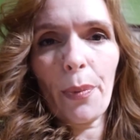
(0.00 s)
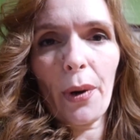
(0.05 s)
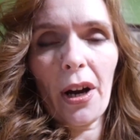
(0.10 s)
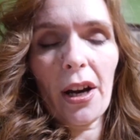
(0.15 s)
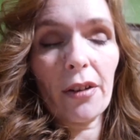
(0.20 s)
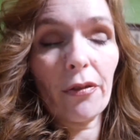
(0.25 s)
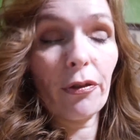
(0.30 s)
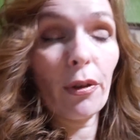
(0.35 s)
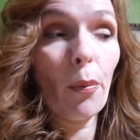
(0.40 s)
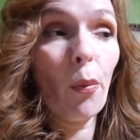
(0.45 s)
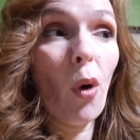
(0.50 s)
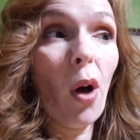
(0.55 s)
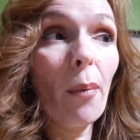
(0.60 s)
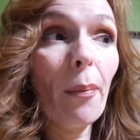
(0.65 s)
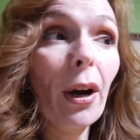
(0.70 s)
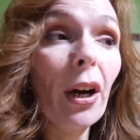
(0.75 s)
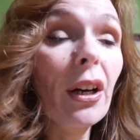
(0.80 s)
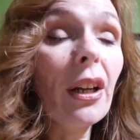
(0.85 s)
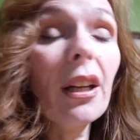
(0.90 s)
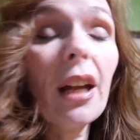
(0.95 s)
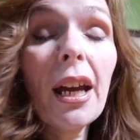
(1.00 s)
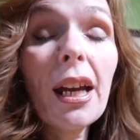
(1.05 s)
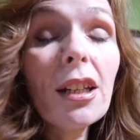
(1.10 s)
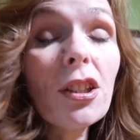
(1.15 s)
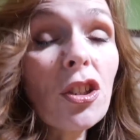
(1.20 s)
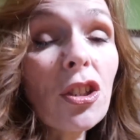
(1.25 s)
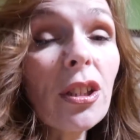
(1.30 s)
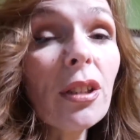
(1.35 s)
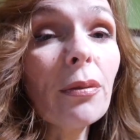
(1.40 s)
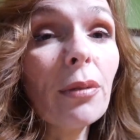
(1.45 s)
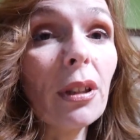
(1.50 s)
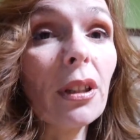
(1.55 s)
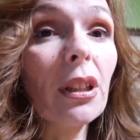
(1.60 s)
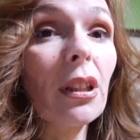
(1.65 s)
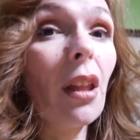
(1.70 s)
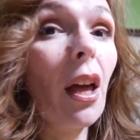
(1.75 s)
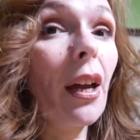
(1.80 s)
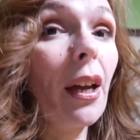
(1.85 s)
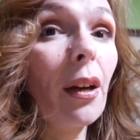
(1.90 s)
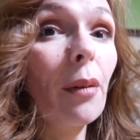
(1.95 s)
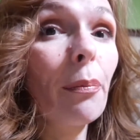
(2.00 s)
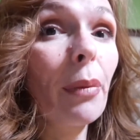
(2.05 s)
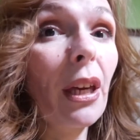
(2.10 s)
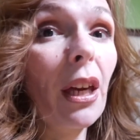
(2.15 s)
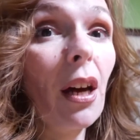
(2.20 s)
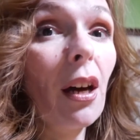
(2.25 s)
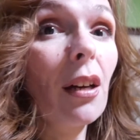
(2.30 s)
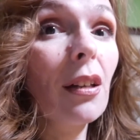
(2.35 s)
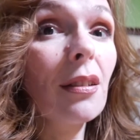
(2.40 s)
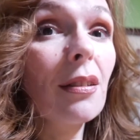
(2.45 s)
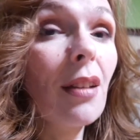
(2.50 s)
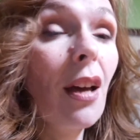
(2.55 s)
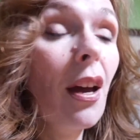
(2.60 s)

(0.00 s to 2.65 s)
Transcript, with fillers: brand from Walmart, and I actually really like them because